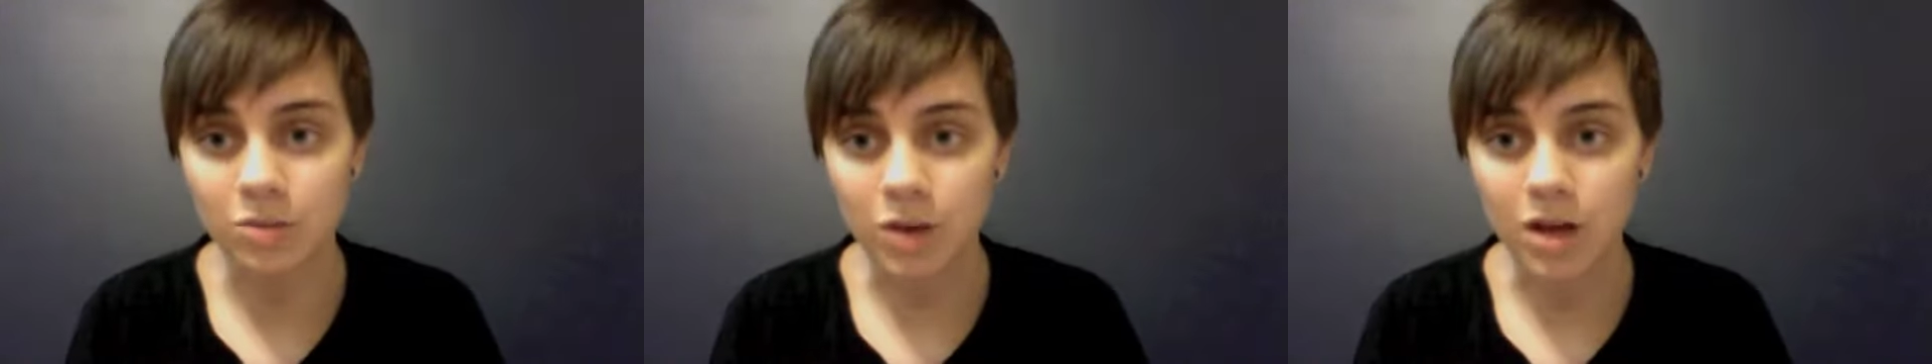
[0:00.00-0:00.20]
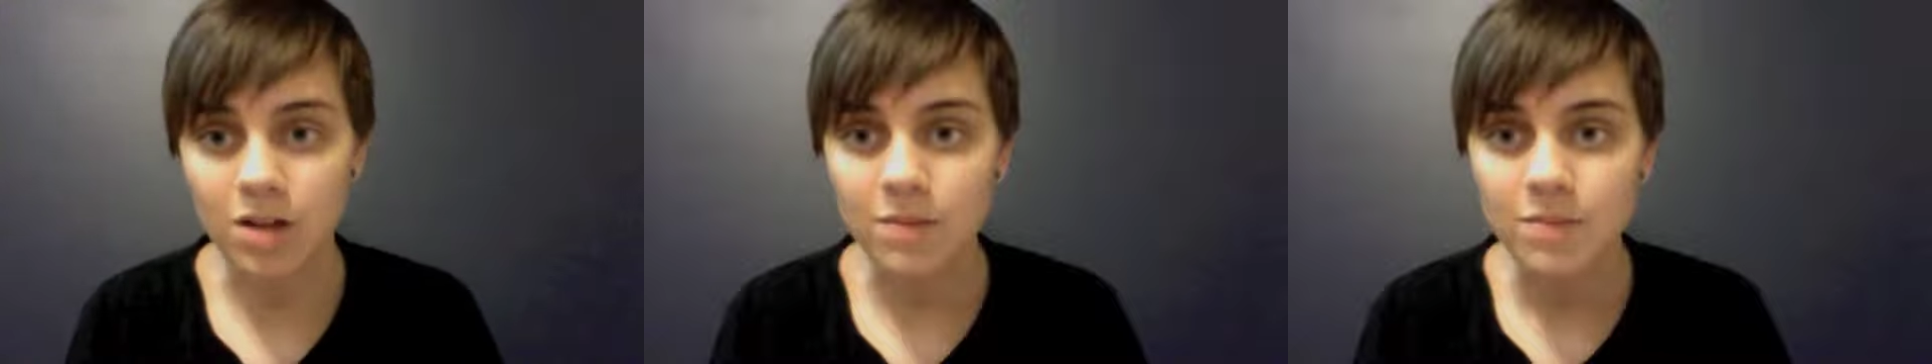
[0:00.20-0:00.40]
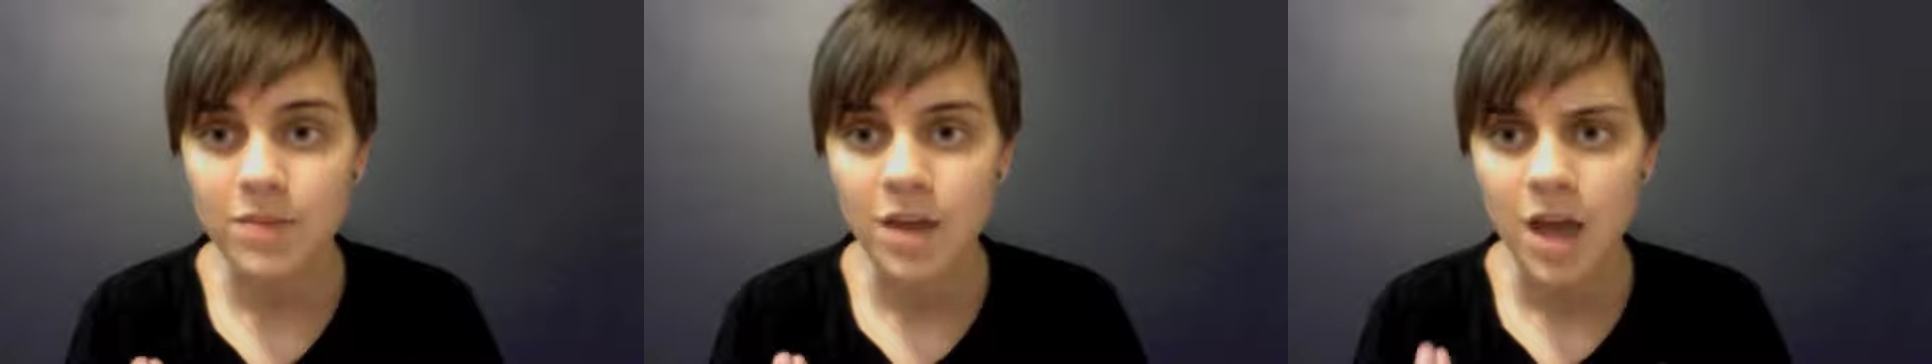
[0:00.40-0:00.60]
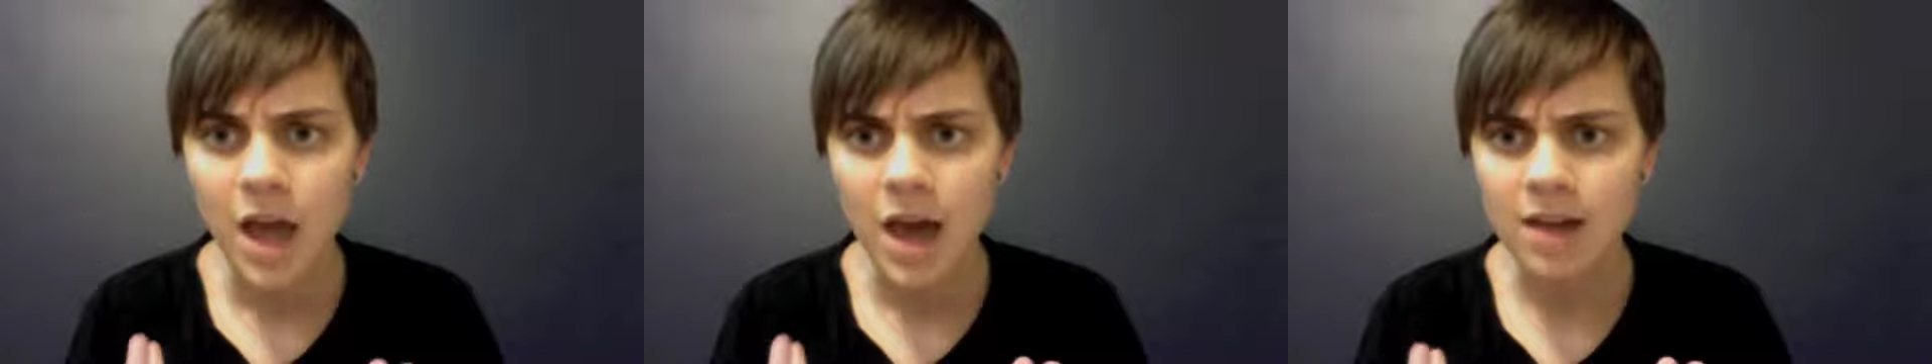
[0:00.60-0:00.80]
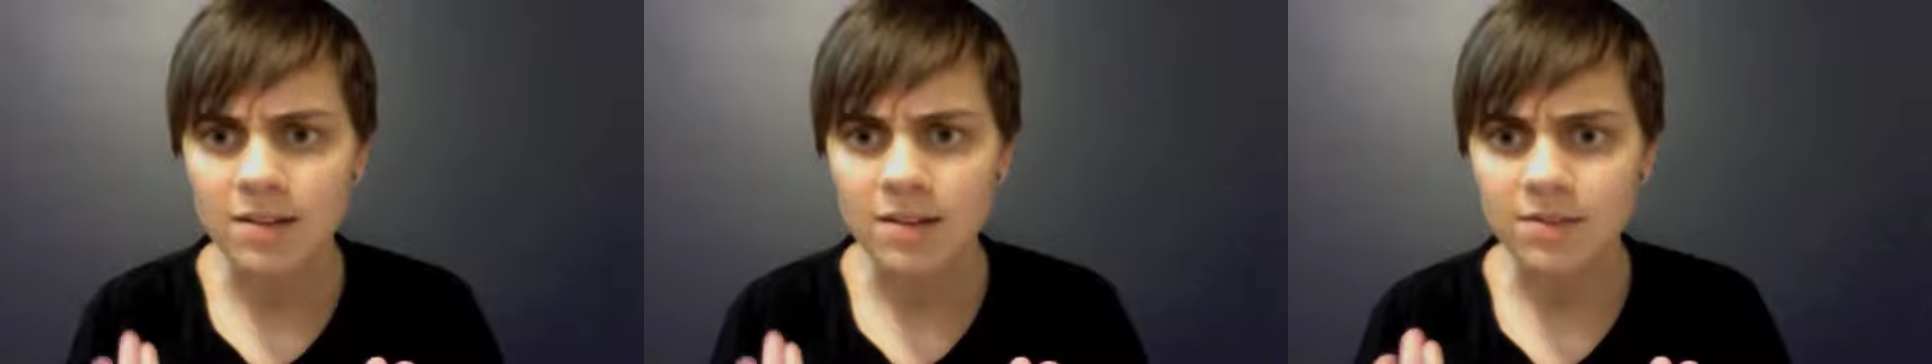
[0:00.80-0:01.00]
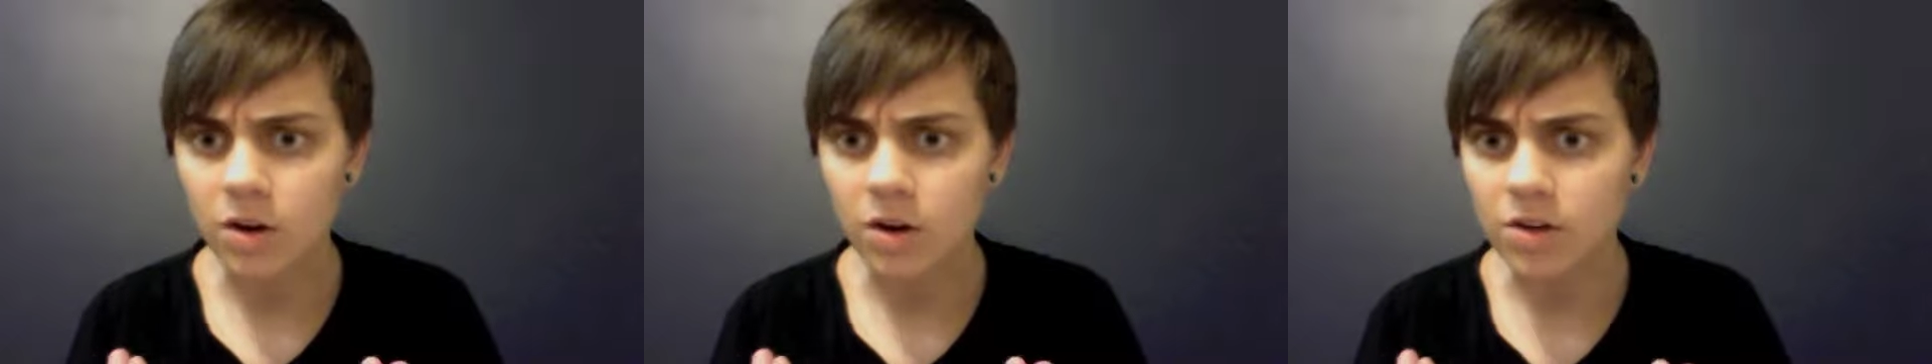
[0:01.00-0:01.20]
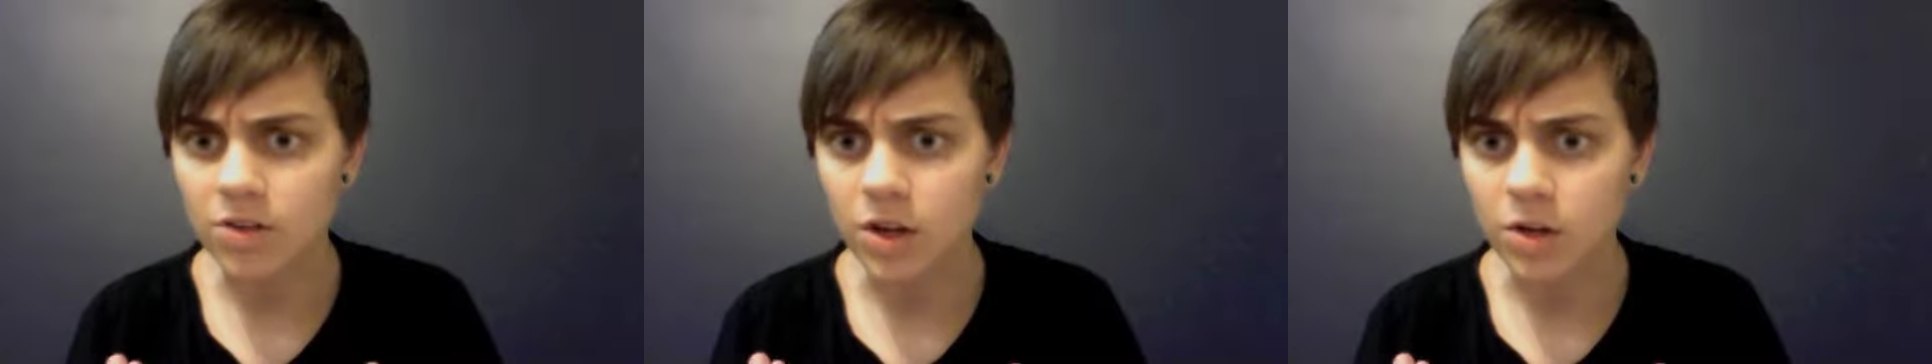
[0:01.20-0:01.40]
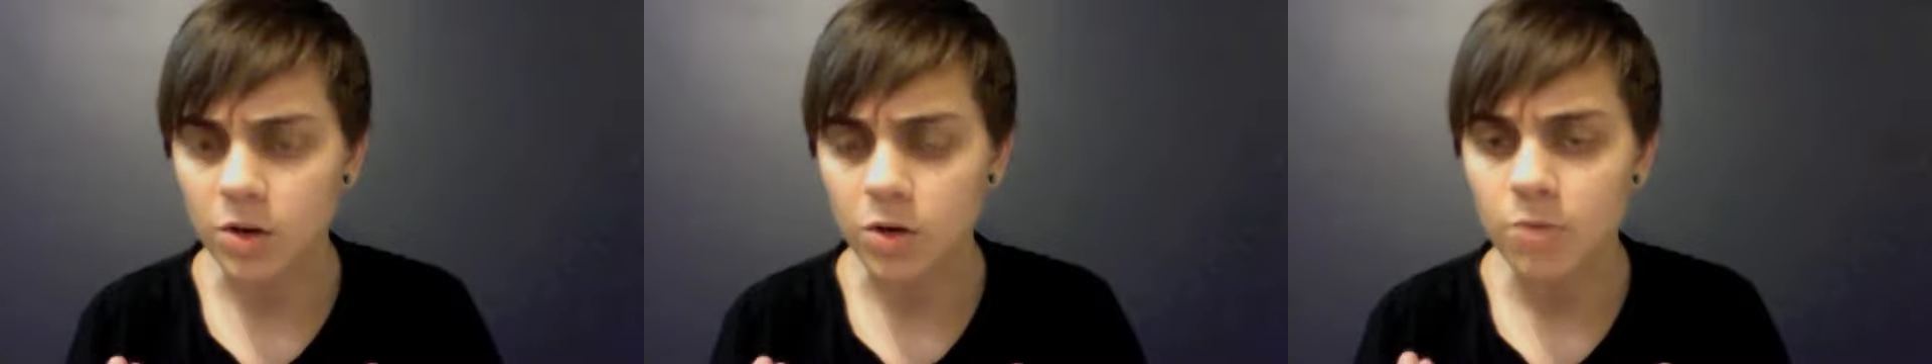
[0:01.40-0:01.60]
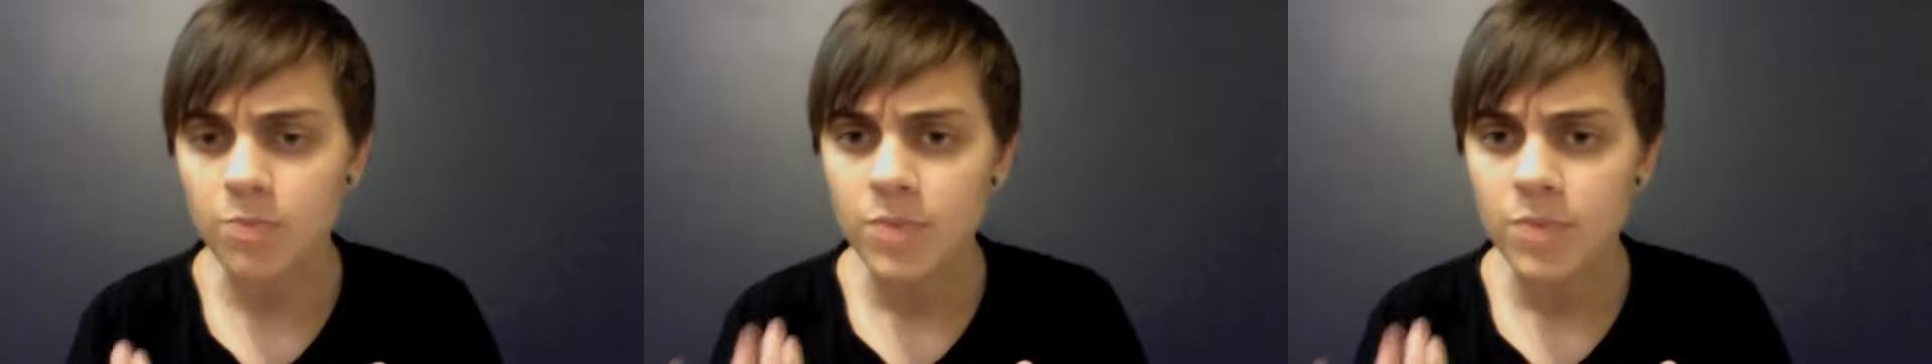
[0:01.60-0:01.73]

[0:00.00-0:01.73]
read, as far as I know,